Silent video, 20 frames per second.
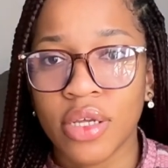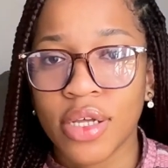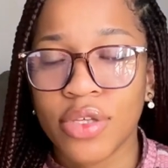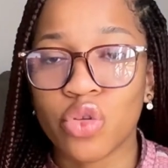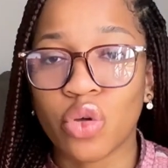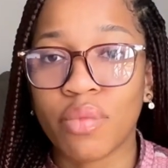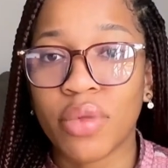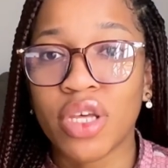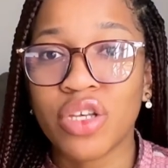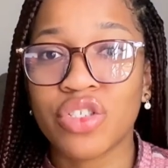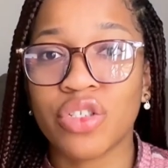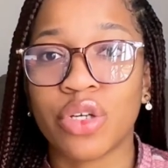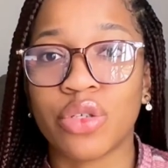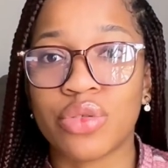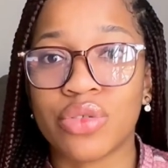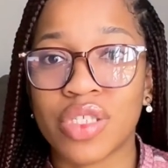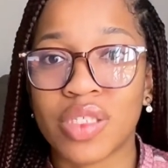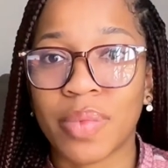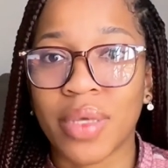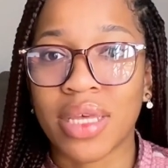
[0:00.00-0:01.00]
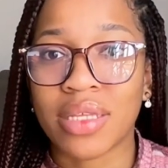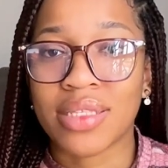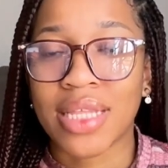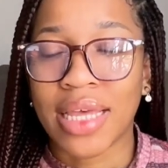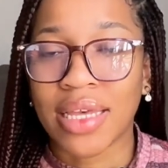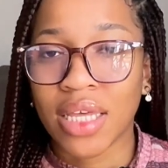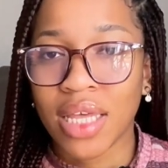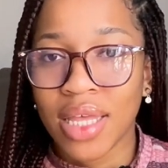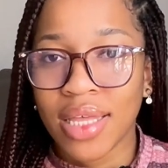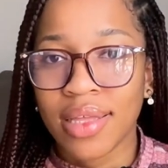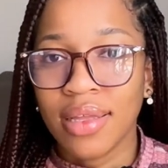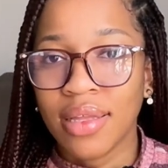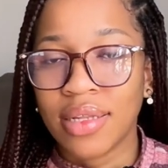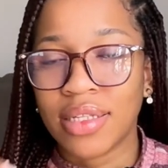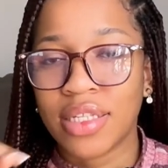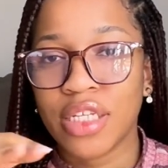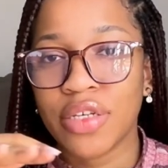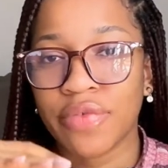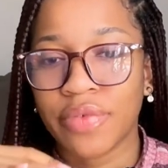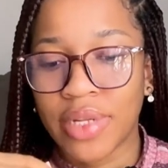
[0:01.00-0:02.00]
So make sure you space, like
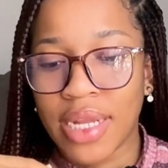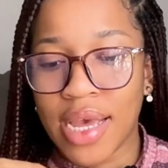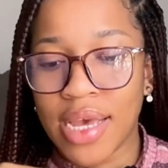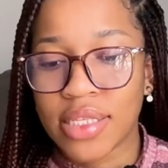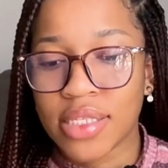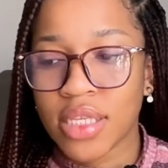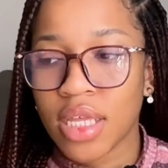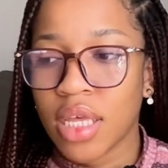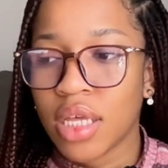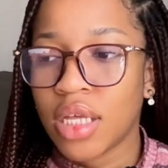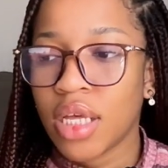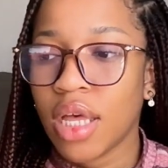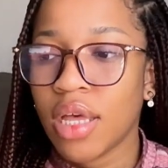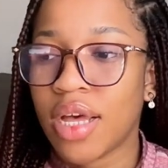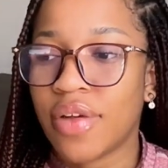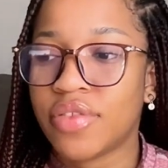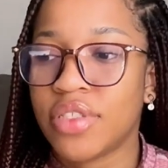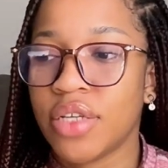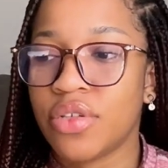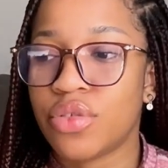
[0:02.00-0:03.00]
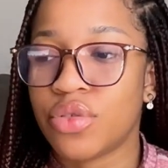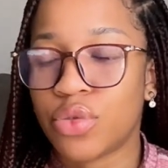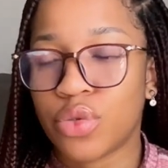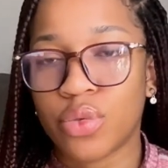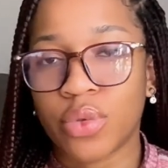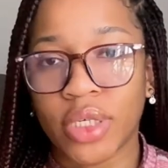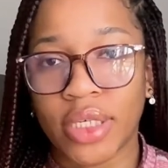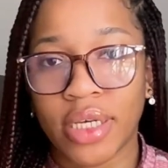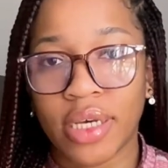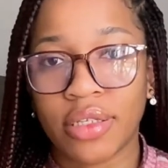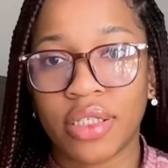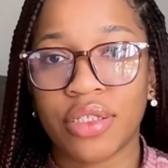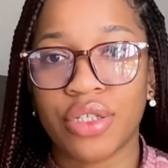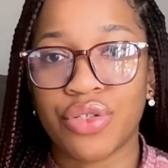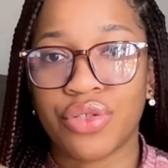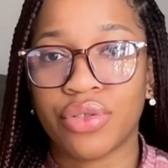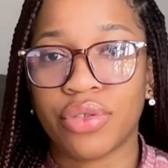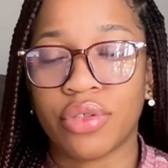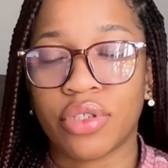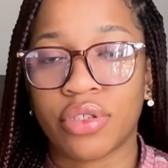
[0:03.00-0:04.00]
leave lines. After you do one heading
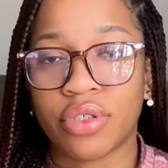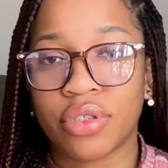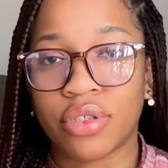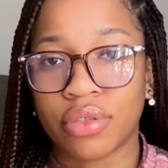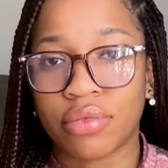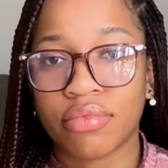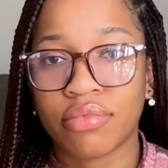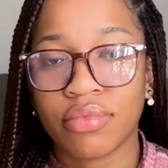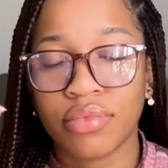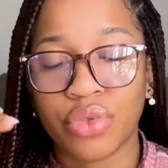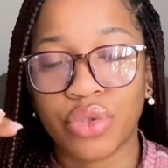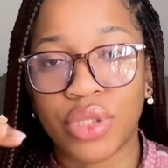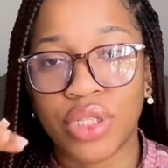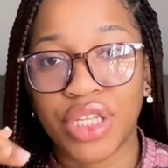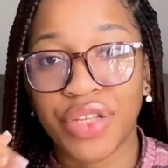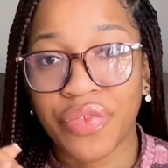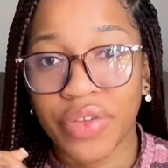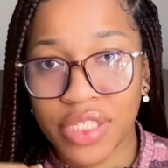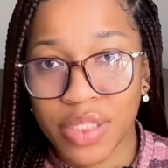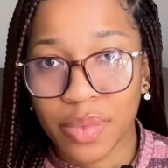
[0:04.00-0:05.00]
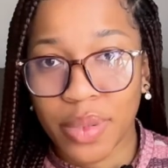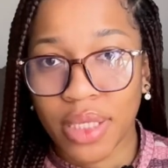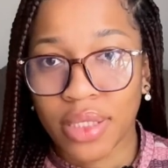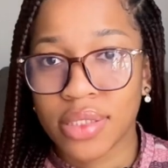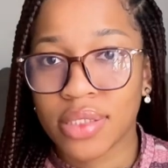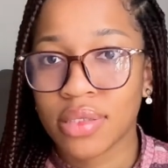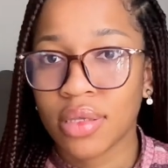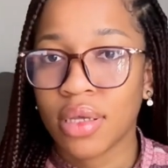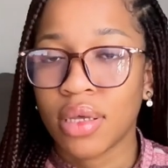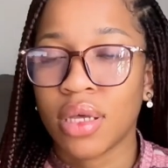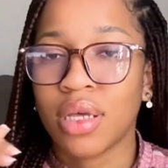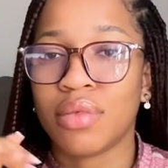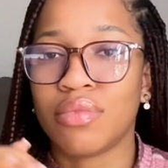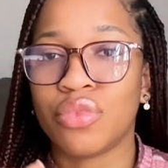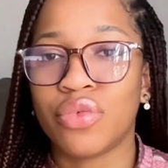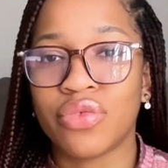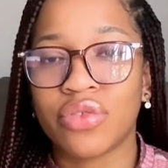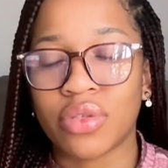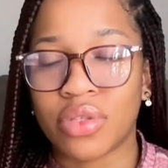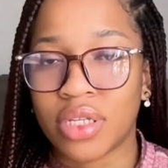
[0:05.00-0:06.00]
introduction, you leave a space.
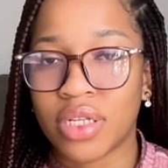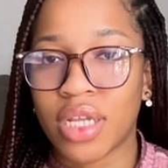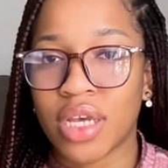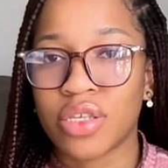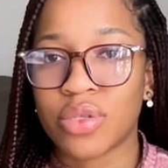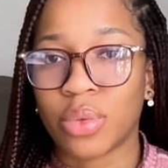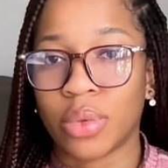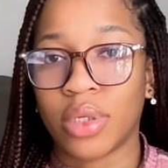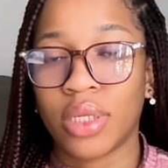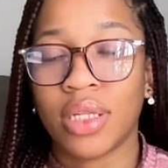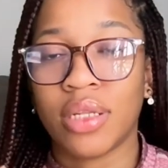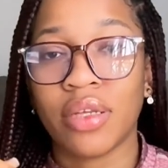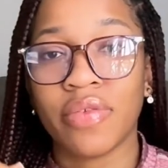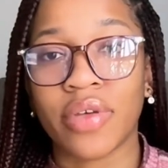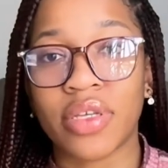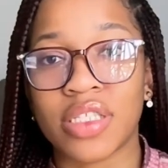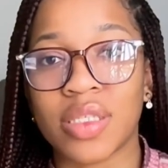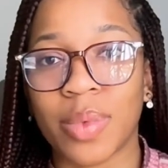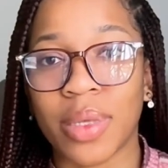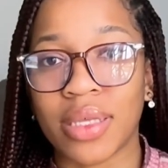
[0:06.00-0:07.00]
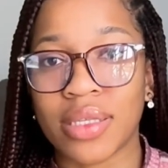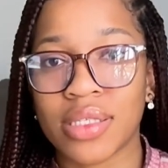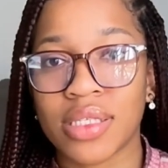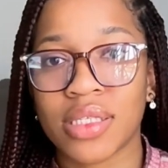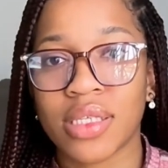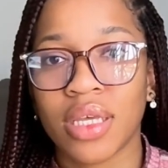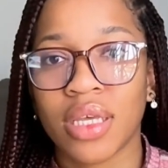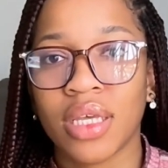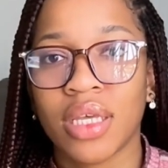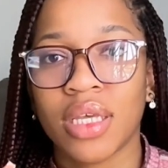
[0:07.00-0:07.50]
Move to the next one, leave a space.